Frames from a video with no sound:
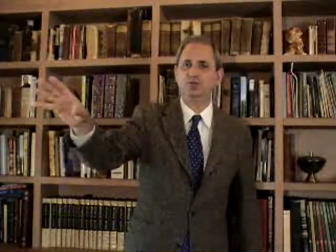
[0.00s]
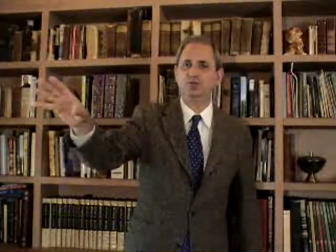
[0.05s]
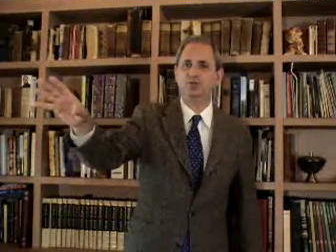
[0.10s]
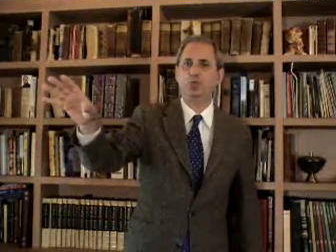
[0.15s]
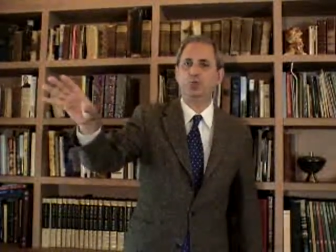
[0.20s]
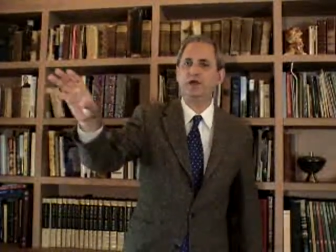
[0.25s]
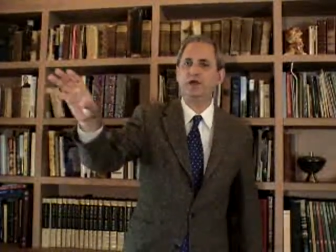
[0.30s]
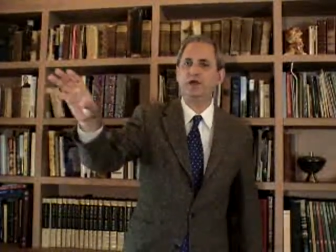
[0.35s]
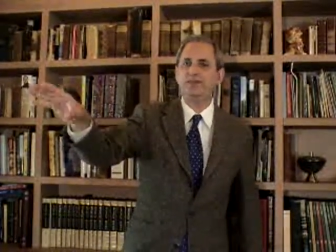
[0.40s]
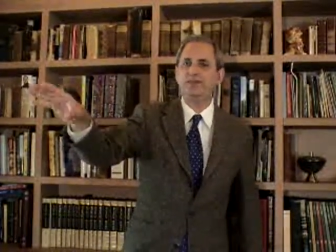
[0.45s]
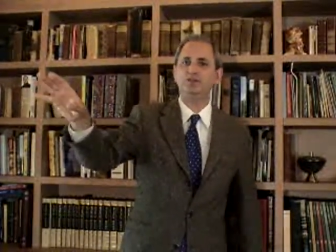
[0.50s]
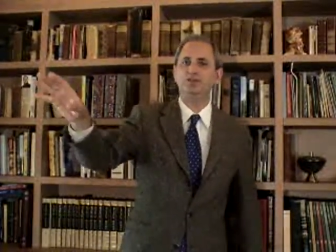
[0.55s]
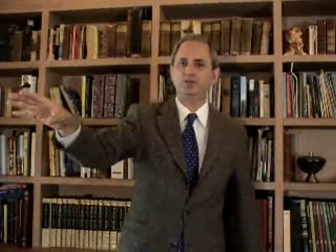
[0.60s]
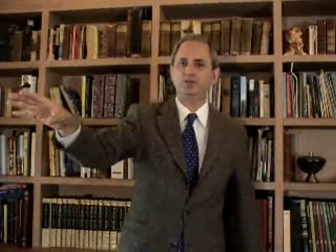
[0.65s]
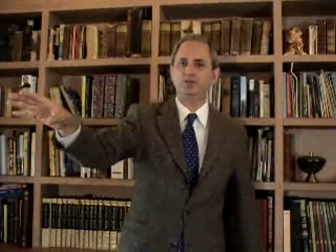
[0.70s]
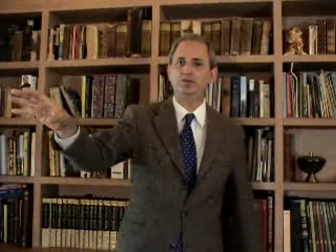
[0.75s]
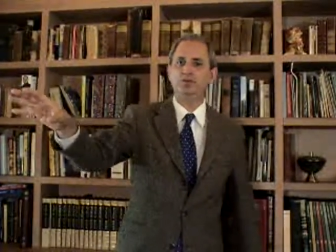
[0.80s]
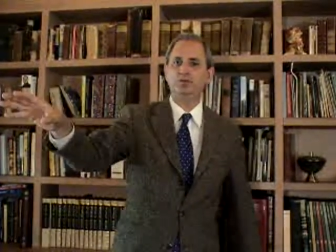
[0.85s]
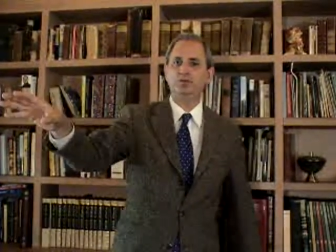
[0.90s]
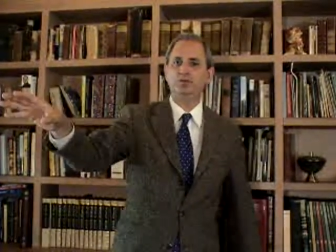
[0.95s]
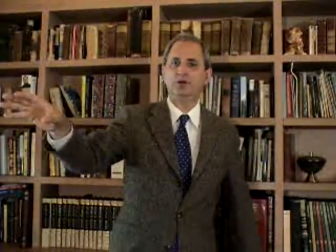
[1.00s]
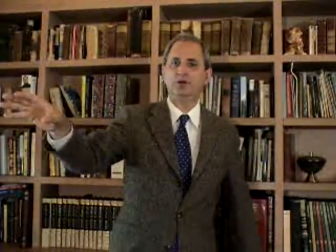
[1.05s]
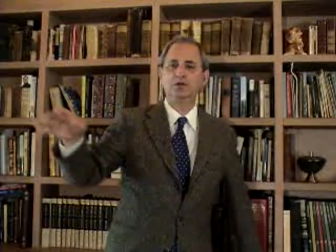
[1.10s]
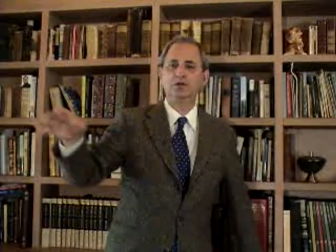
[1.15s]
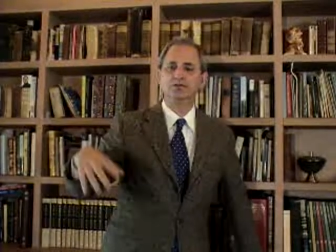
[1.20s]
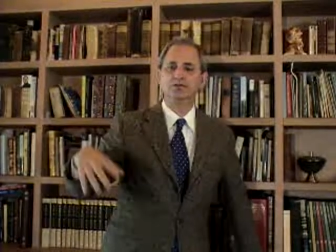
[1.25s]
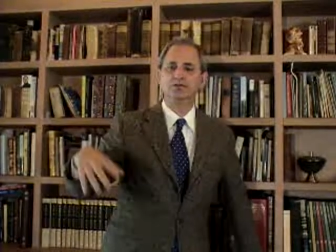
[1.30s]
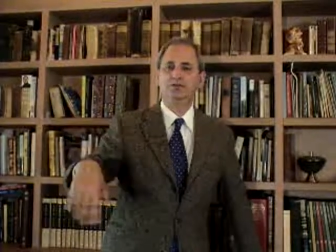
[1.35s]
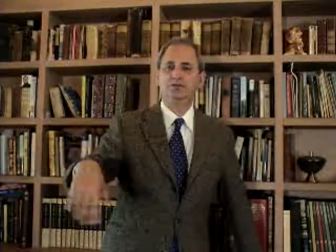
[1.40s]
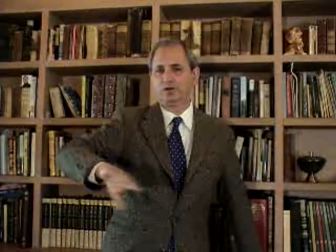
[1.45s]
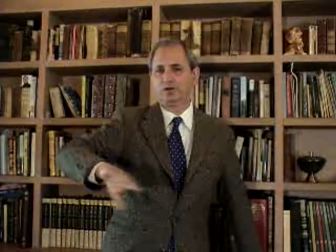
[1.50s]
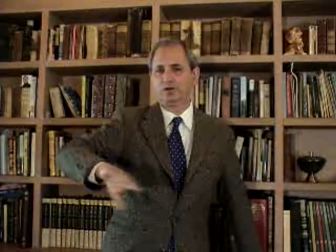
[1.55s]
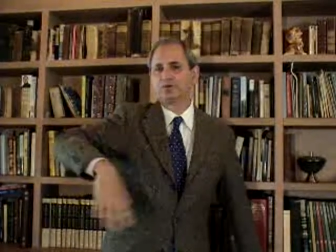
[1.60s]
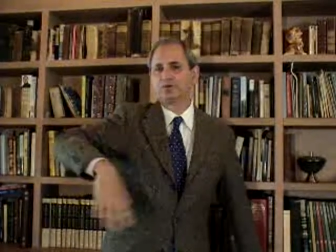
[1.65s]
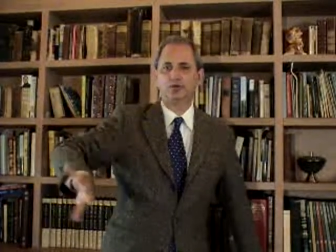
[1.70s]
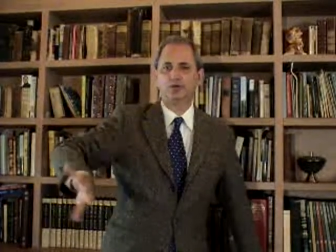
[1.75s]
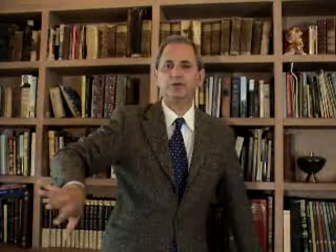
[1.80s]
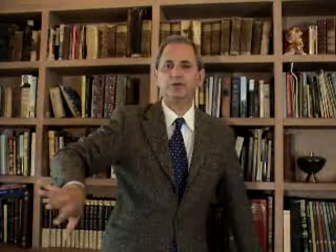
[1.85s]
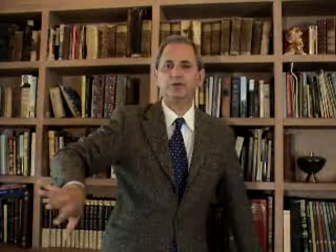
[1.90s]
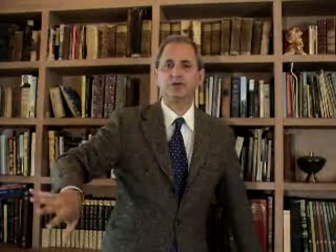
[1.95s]
When they do, the
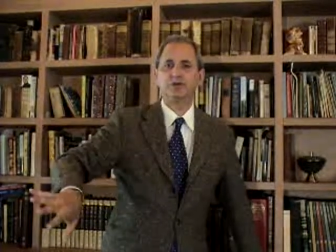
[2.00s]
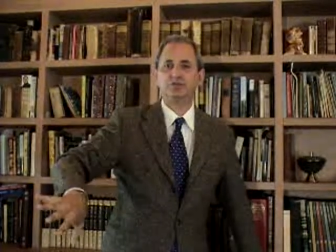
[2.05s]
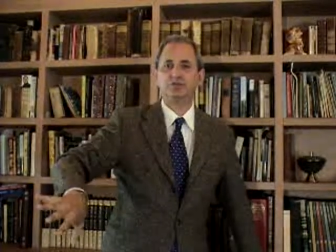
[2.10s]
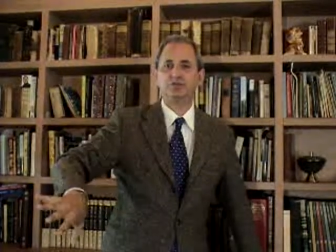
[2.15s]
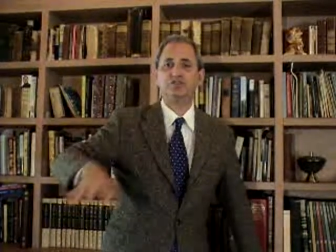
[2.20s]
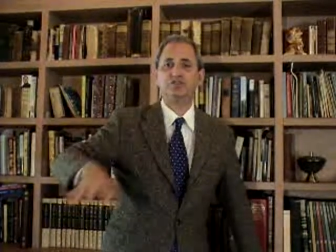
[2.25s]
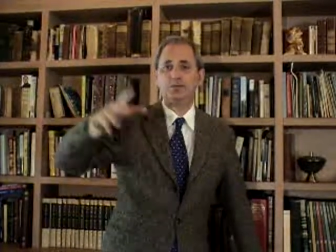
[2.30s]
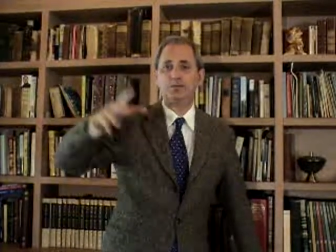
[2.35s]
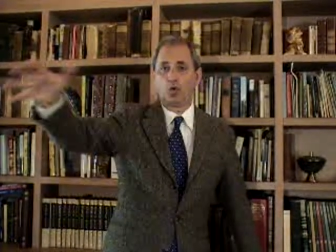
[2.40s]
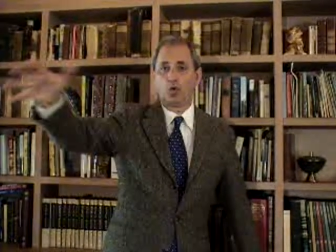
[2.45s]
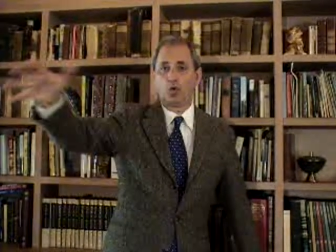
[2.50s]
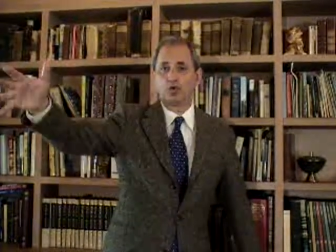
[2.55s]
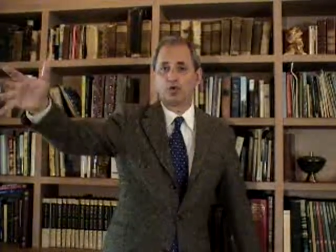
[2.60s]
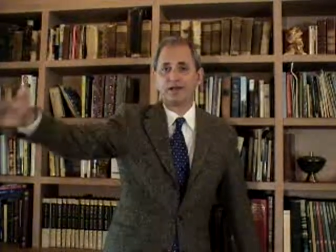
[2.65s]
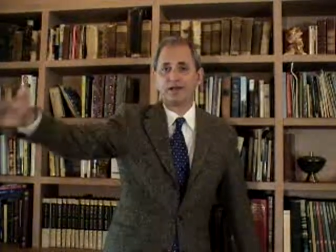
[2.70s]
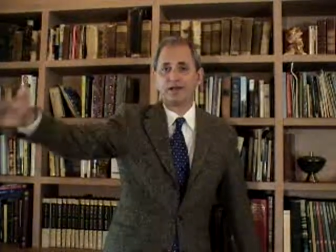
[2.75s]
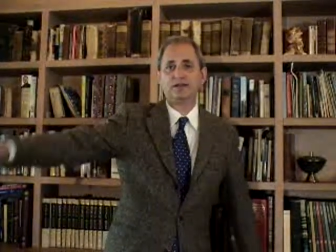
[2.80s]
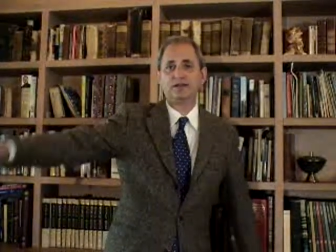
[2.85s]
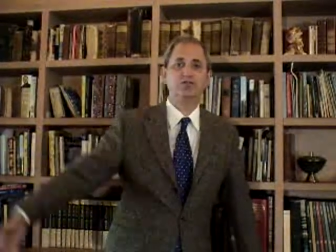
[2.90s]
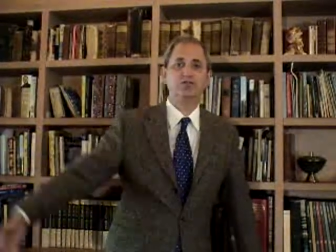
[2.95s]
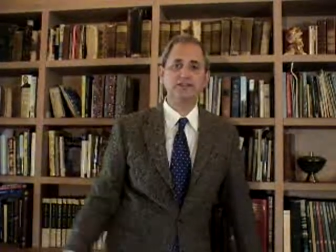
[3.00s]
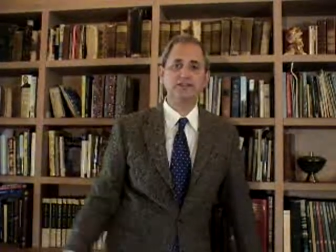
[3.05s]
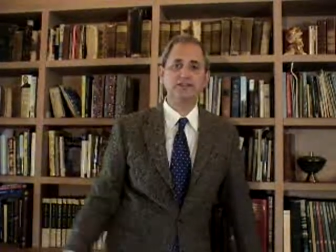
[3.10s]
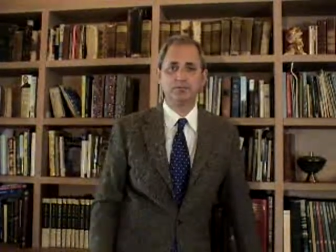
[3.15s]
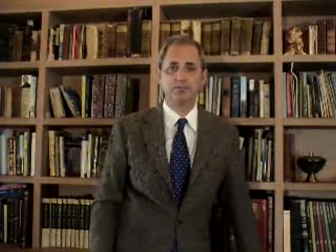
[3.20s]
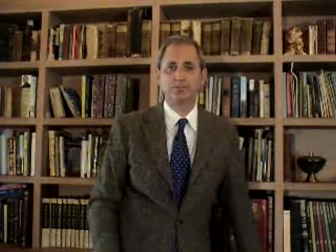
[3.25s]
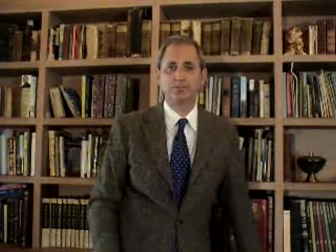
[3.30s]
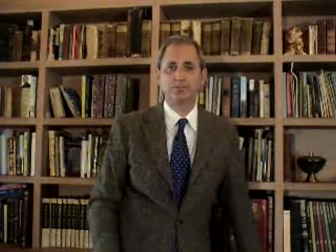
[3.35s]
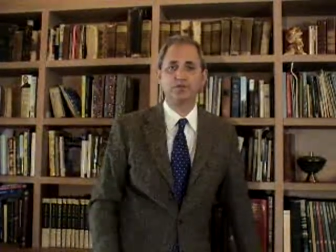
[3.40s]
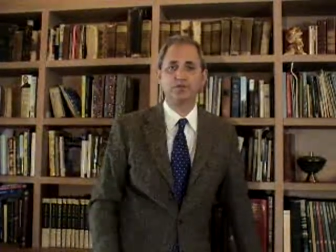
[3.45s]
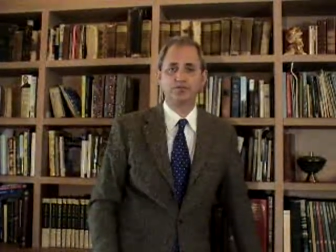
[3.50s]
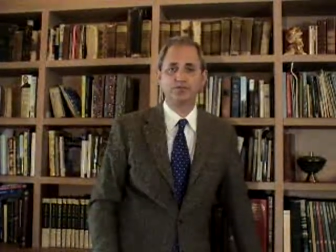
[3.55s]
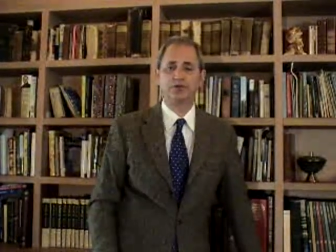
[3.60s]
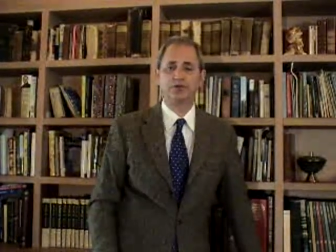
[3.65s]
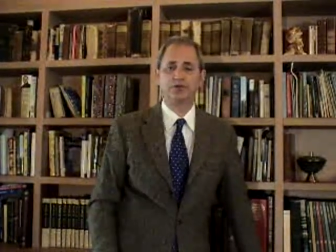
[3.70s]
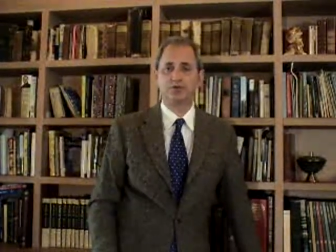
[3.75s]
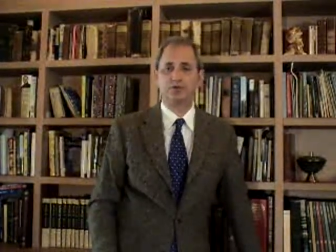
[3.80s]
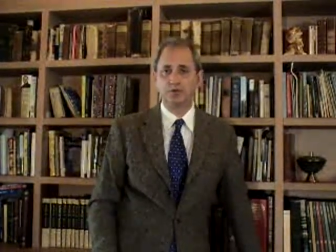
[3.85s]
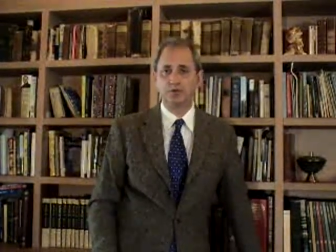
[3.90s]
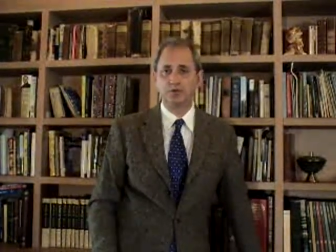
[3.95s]
group can go see them, or I can invite them up to the
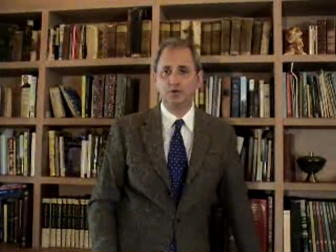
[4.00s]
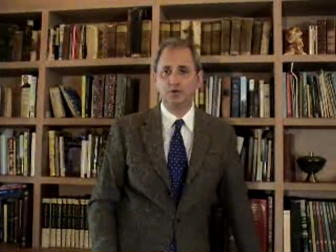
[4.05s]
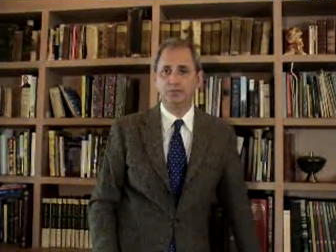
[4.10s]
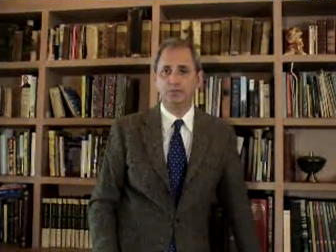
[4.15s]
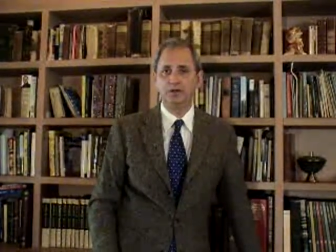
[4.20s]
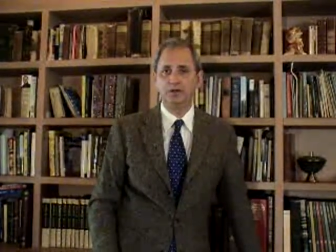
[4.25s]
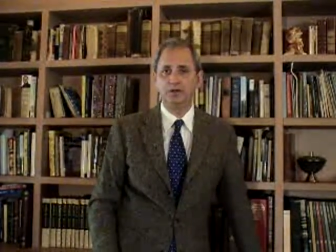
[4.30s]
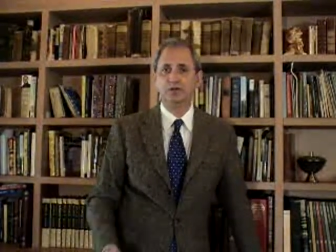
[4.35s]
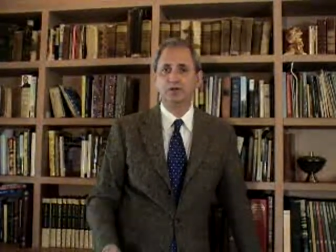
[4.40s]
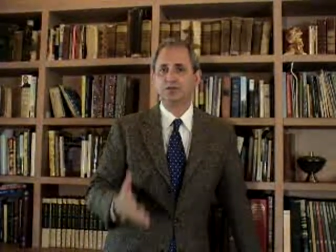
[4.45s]
front of the room.